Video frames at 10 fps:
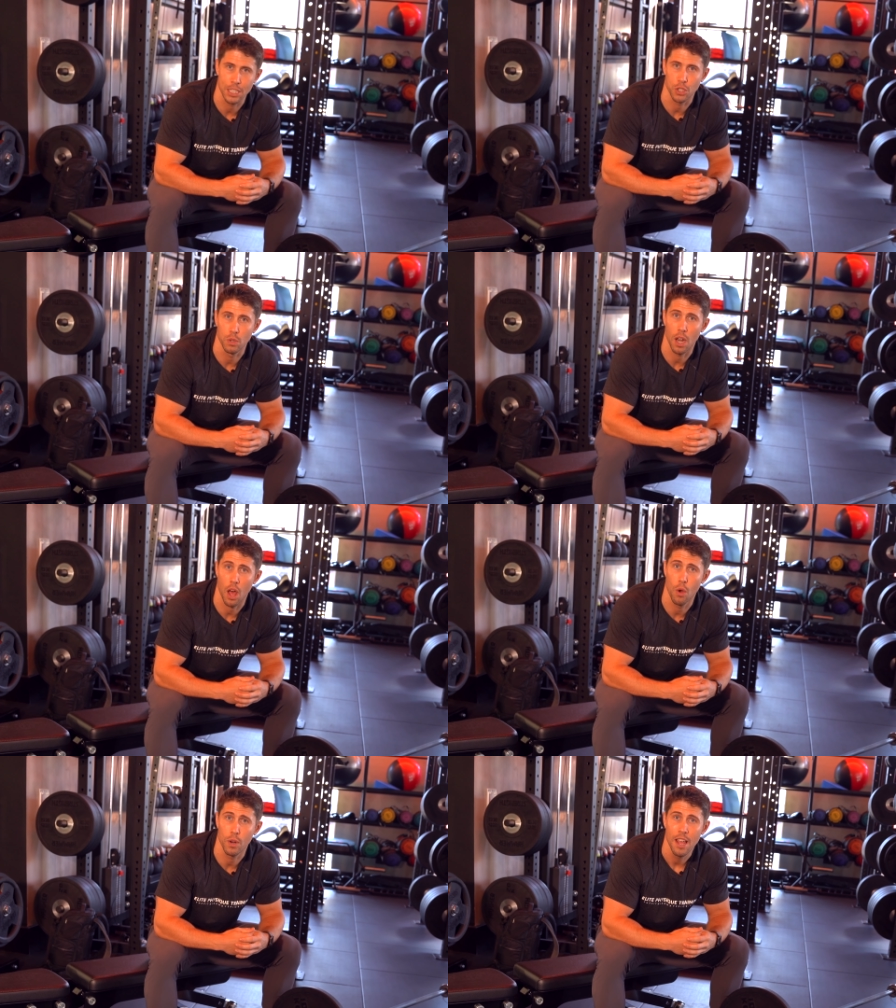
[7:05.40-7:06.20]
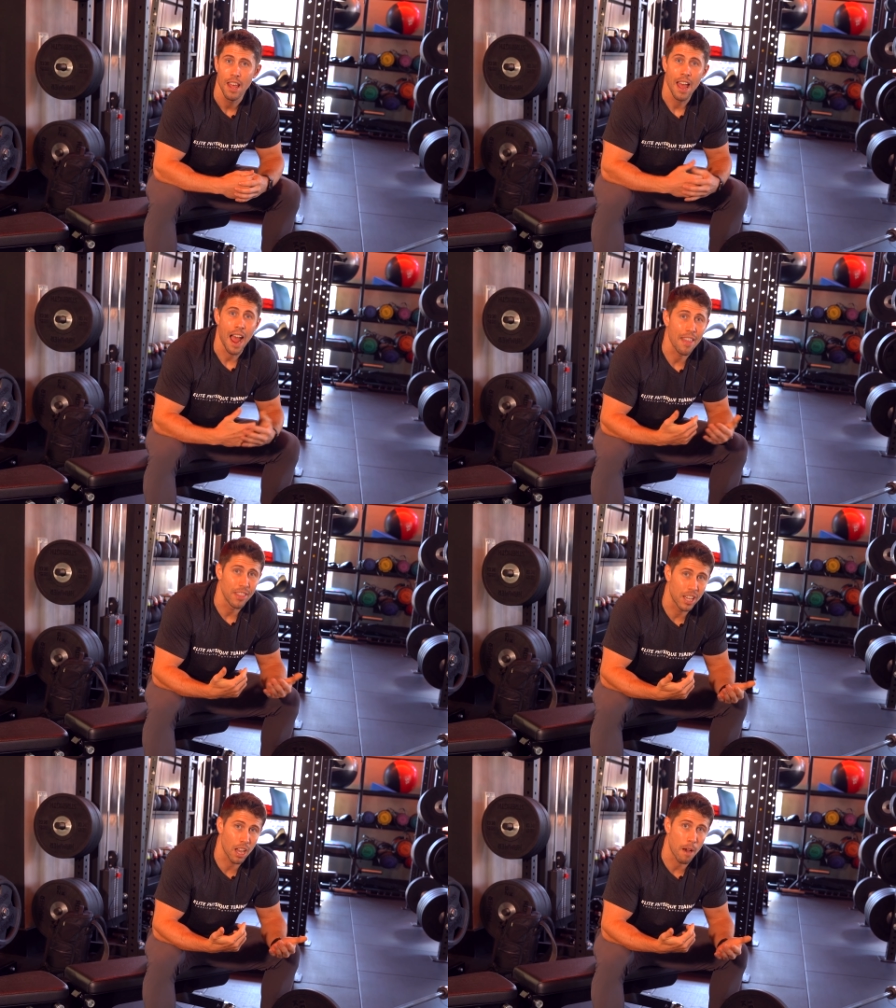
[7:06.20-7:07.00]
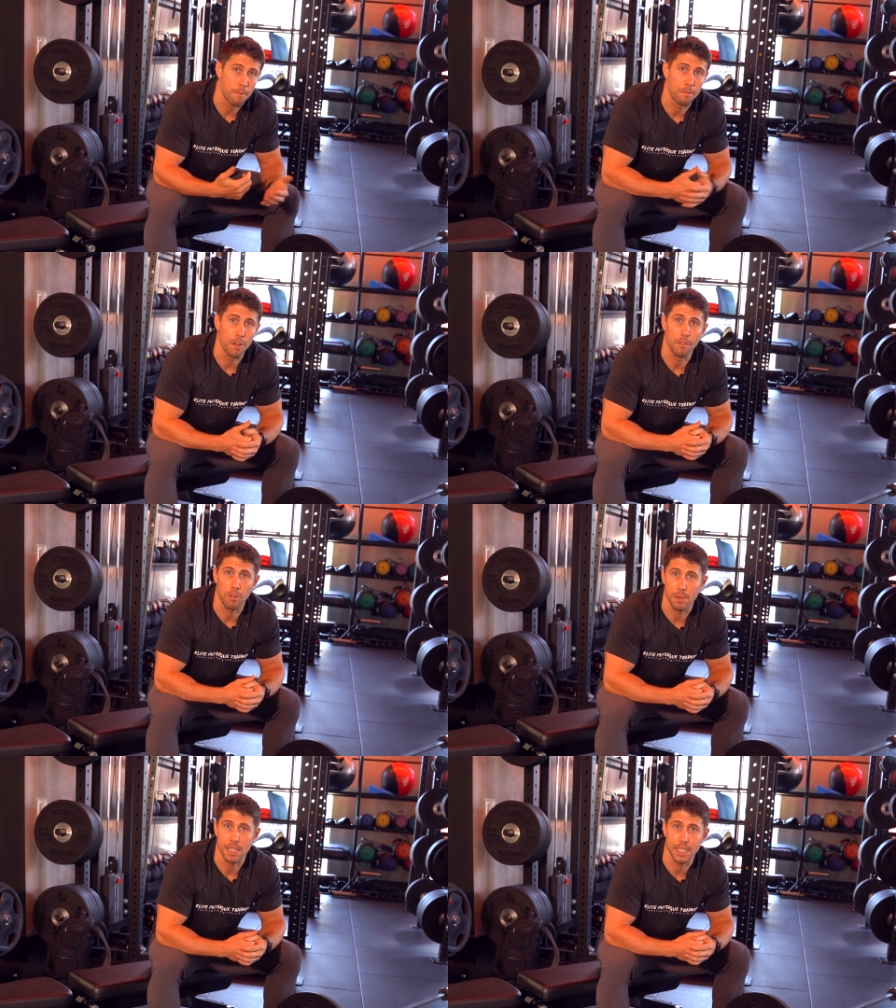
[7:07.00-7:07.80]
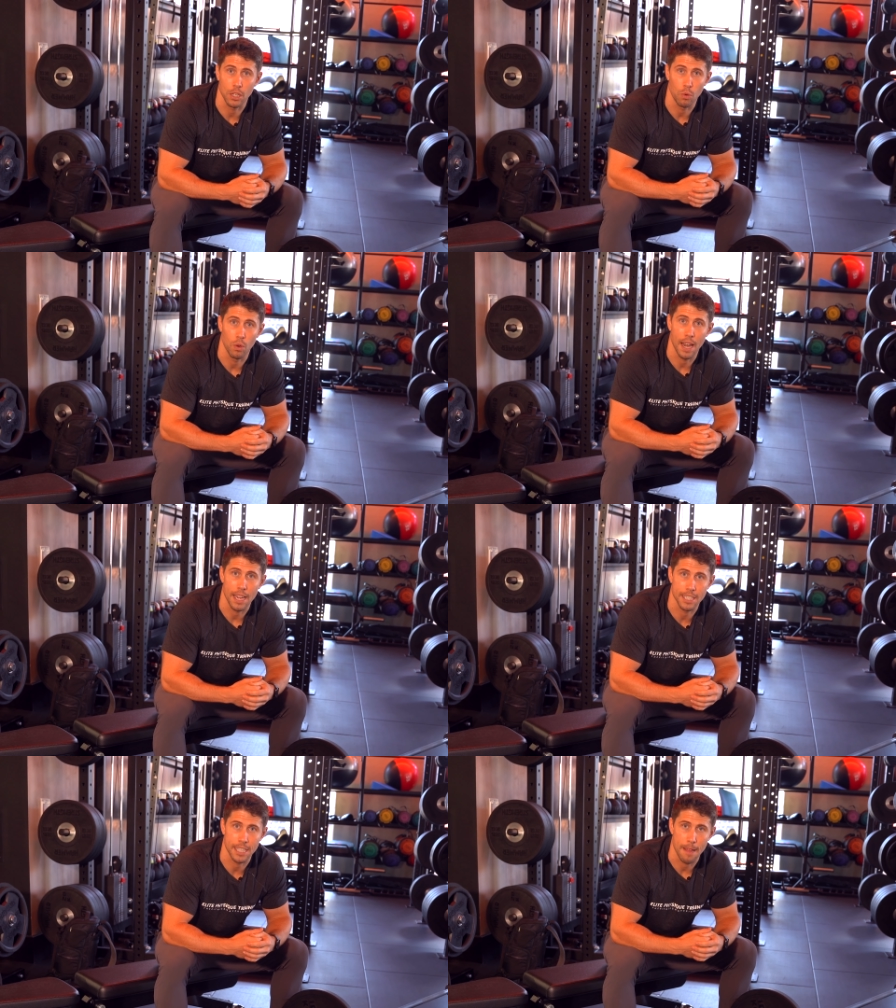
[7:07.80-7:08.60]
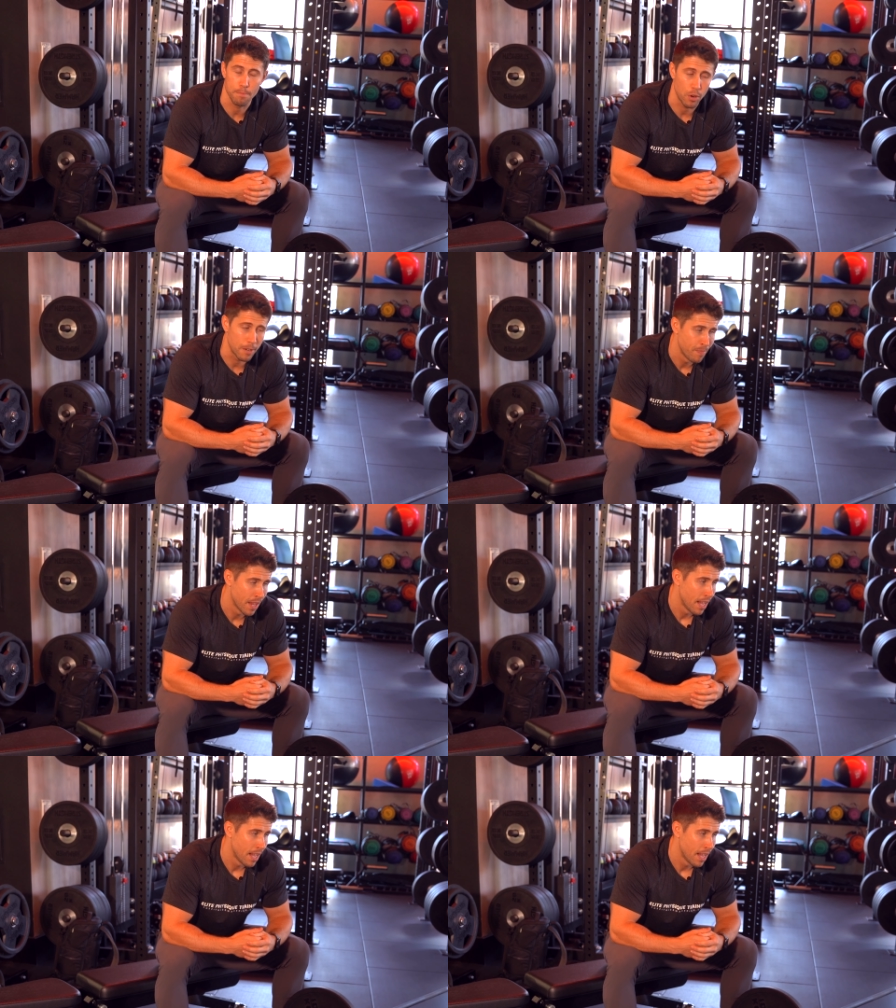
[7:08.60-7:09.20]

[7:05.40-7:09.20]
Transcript: to load and the comfort from a single leg standpoint.